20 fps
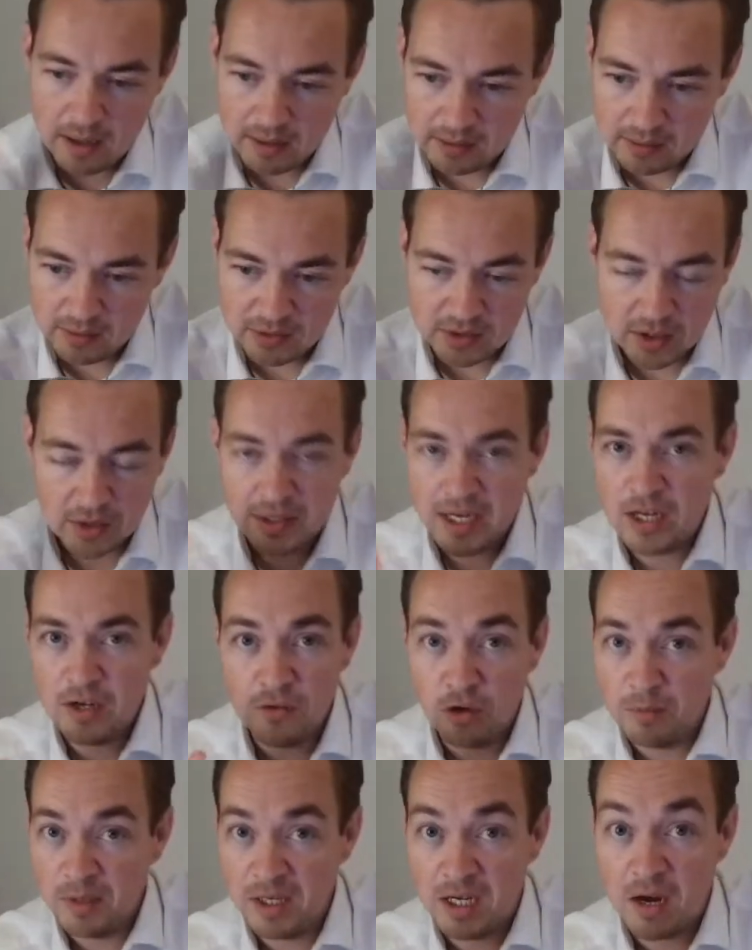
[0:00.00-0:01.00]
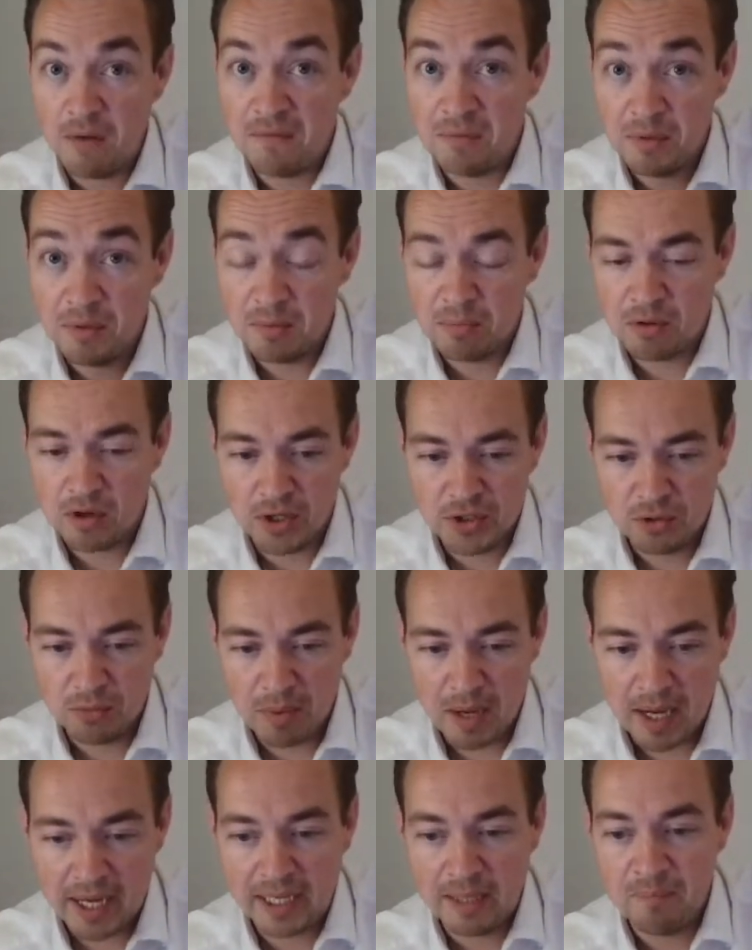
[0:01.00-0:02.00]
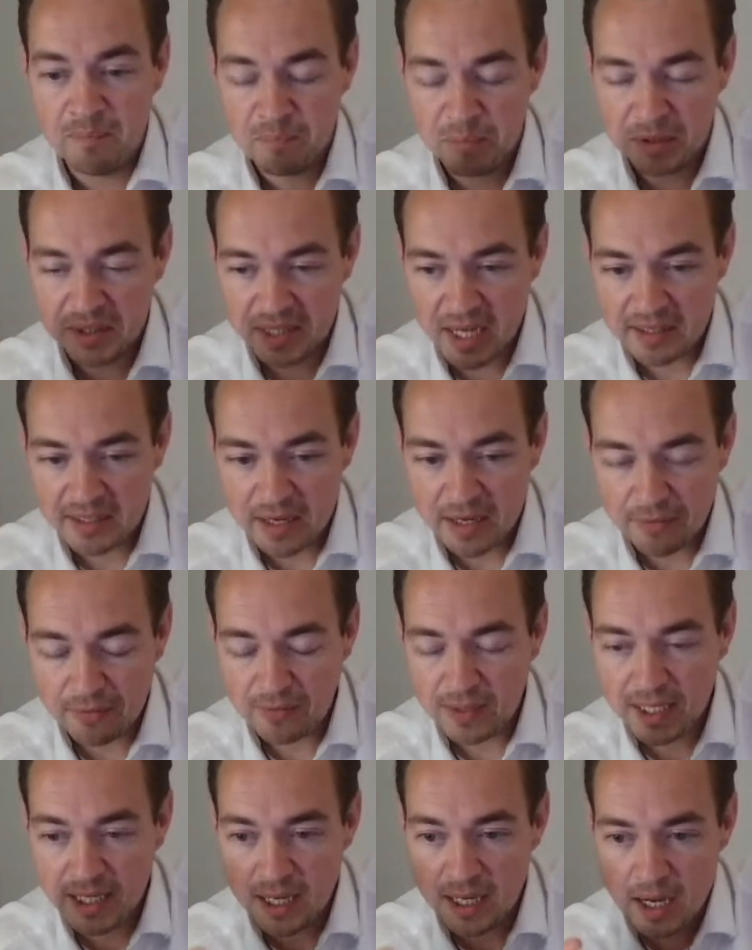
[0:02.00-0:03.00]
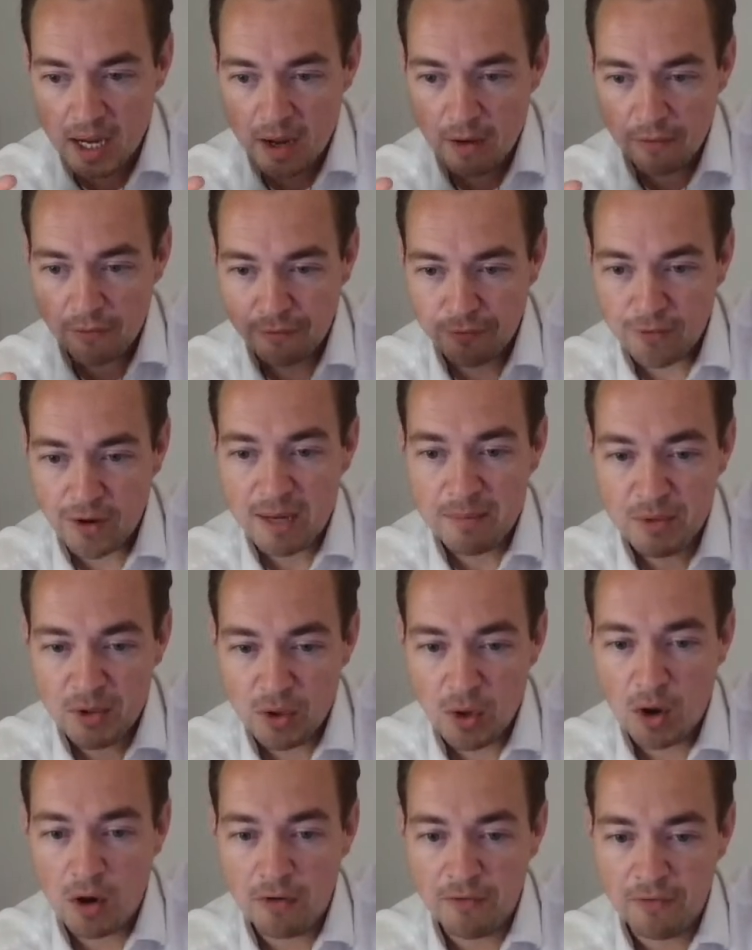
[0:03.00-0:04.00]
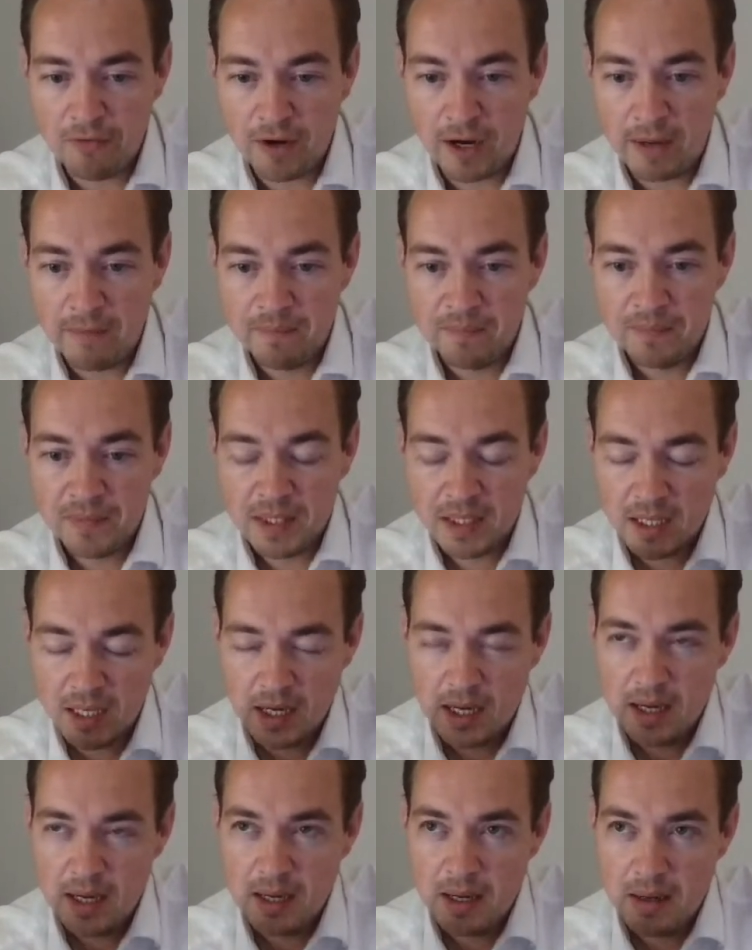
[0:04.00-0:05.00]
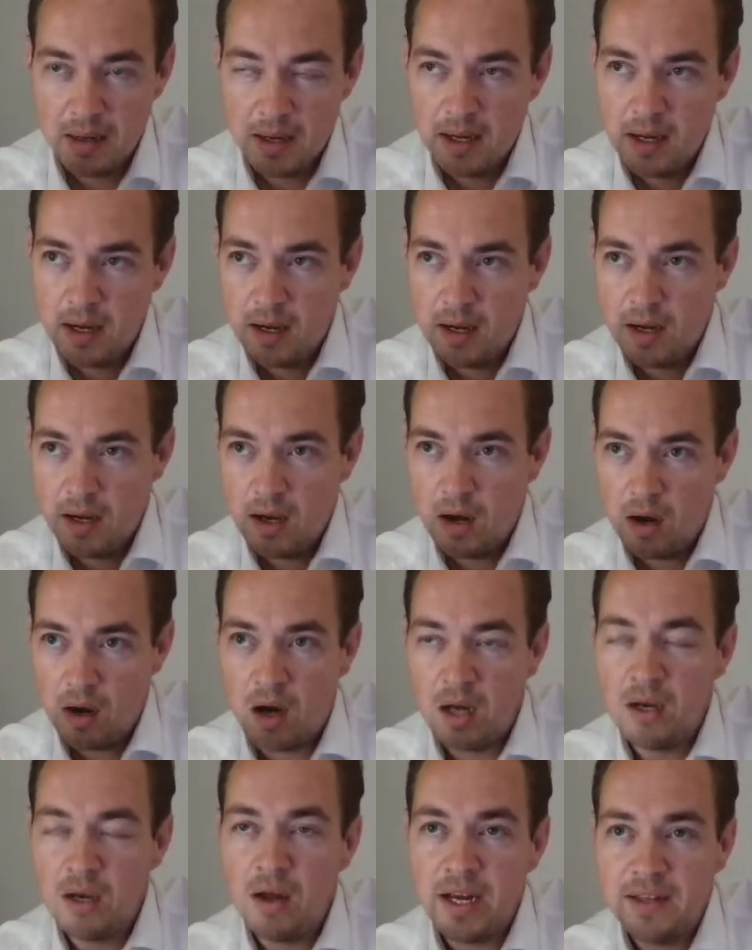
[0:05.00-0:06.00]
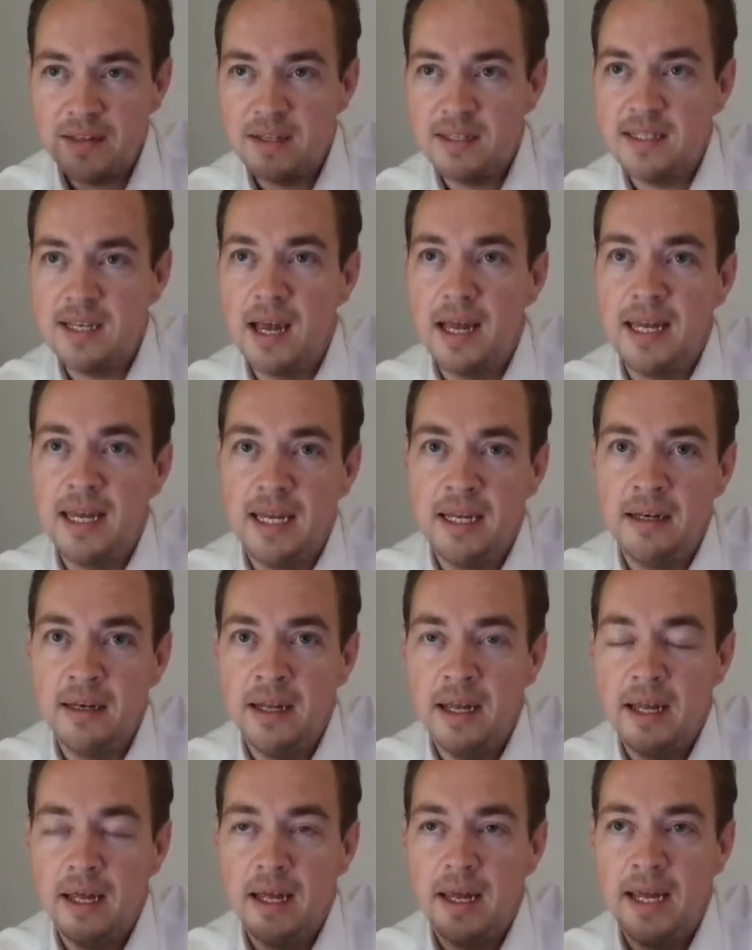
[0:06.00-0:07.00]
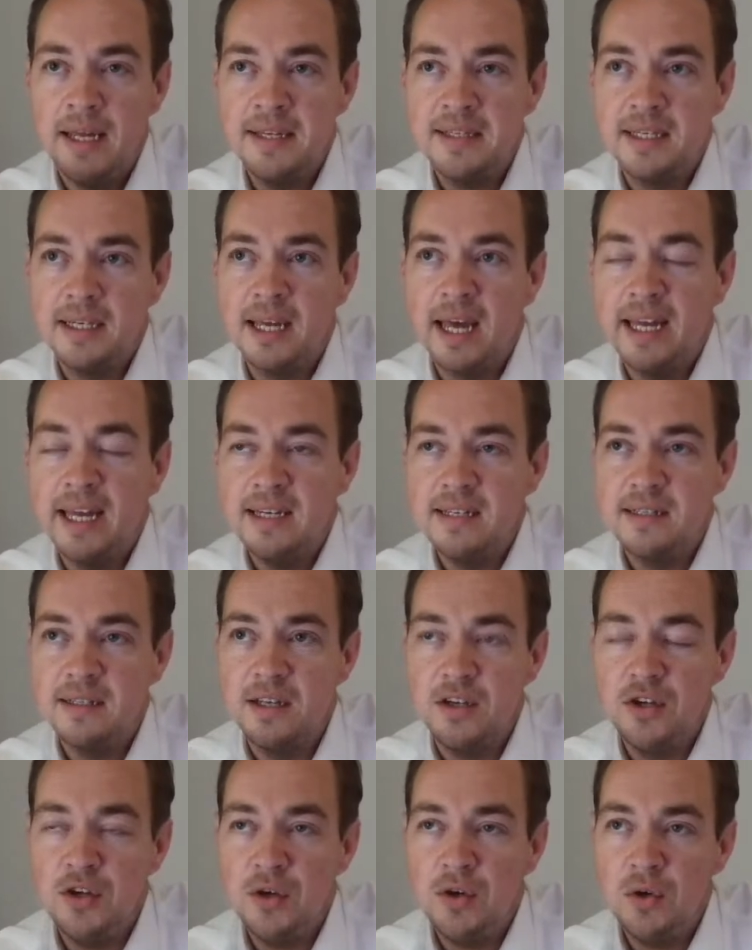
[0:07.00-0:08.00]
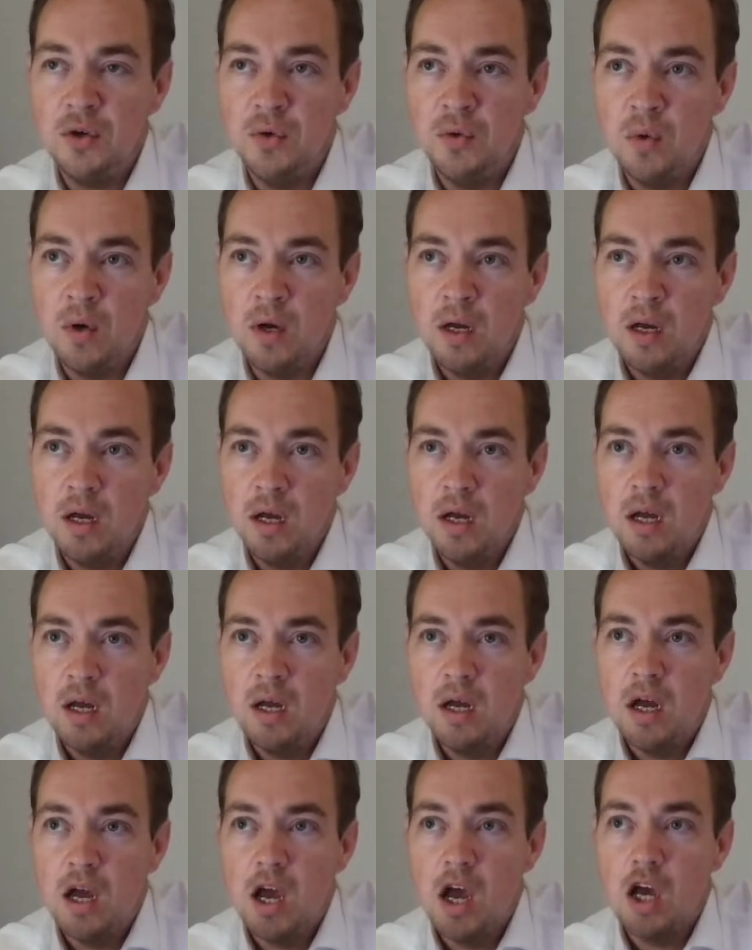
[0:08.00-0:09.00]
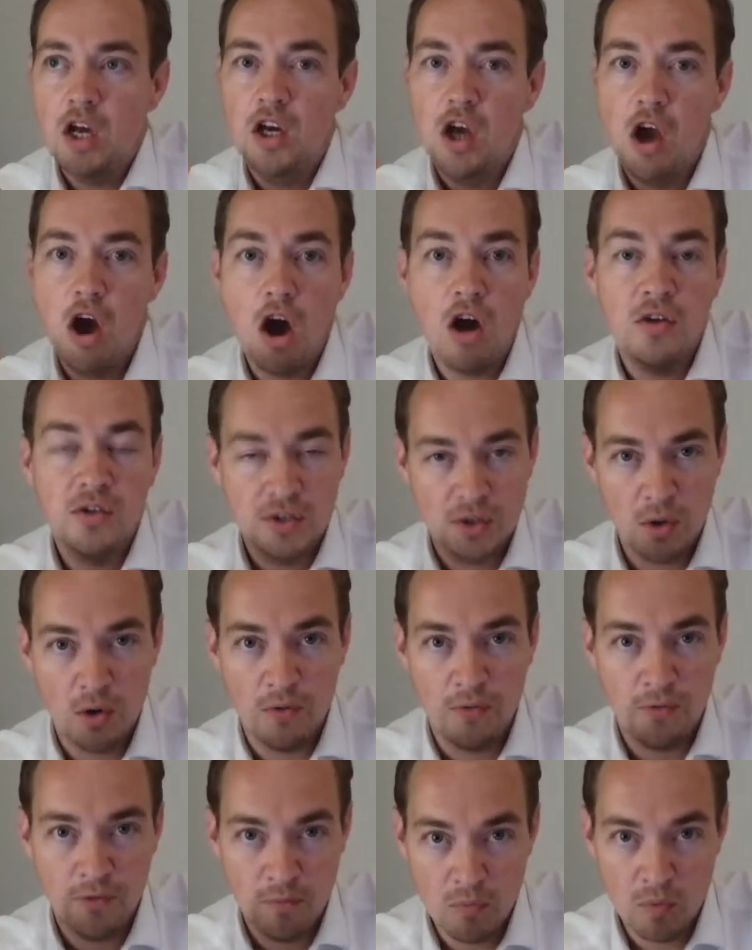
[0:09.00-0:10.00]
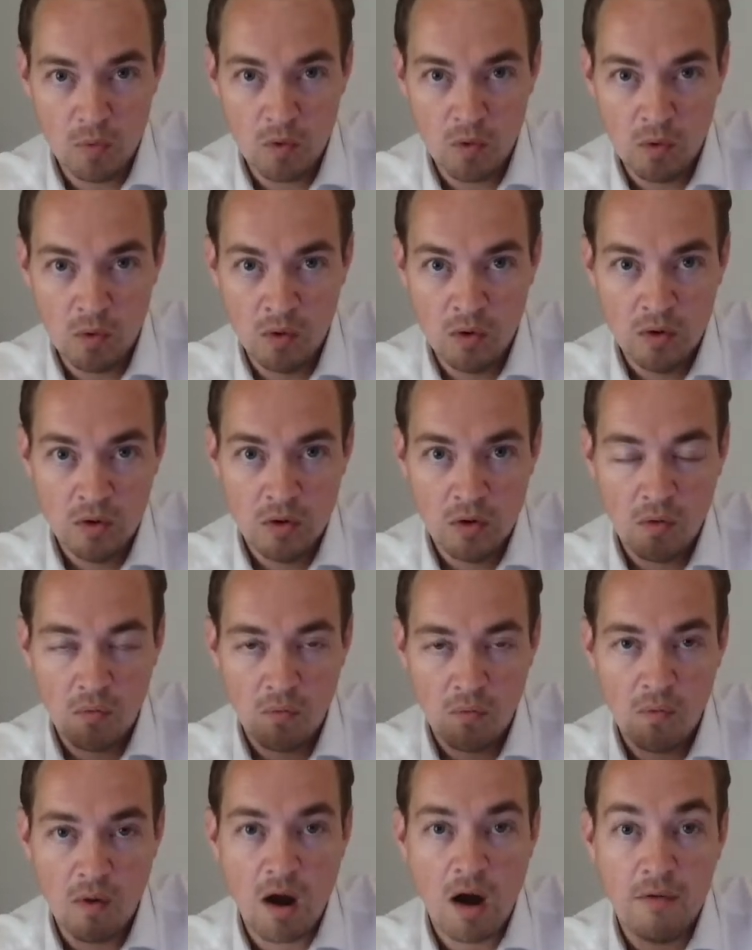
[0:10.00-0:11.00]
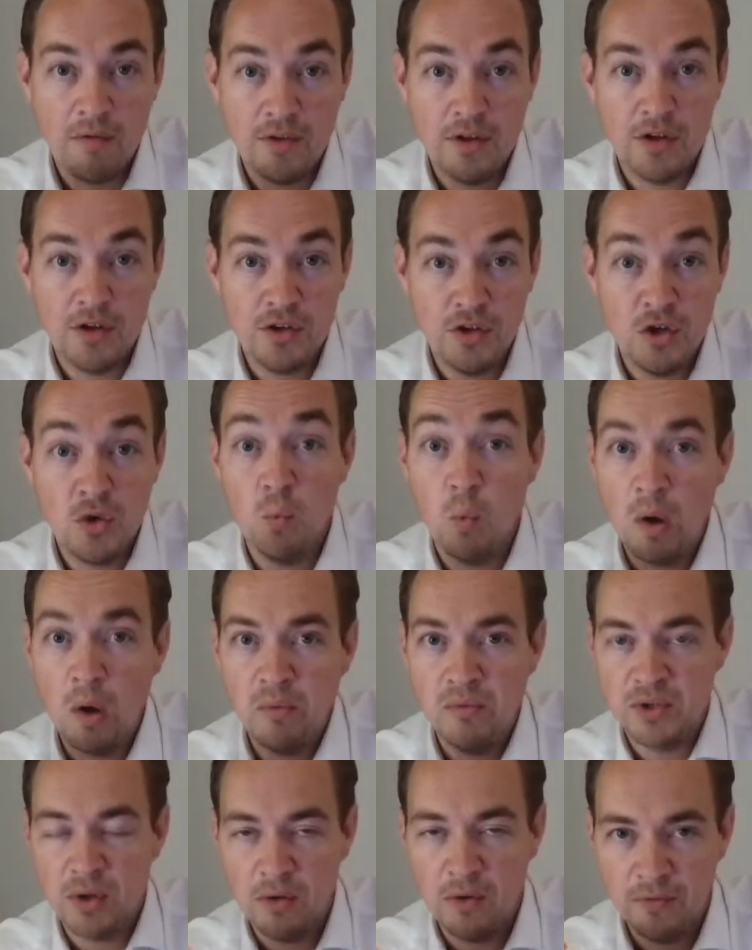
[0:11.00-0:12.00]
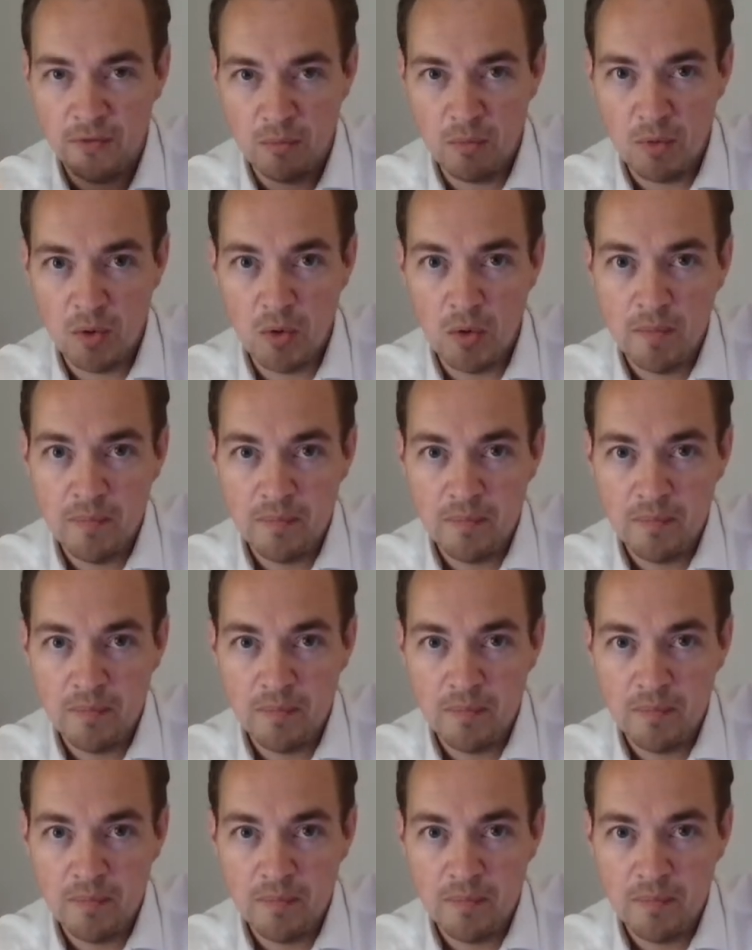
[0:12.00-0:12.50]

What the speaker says: So yeah, you've got to be comfortable with the price you're paying. But definitely frame your offer. I like the saying, it's a case that you can't offer more rather than you won't offer more.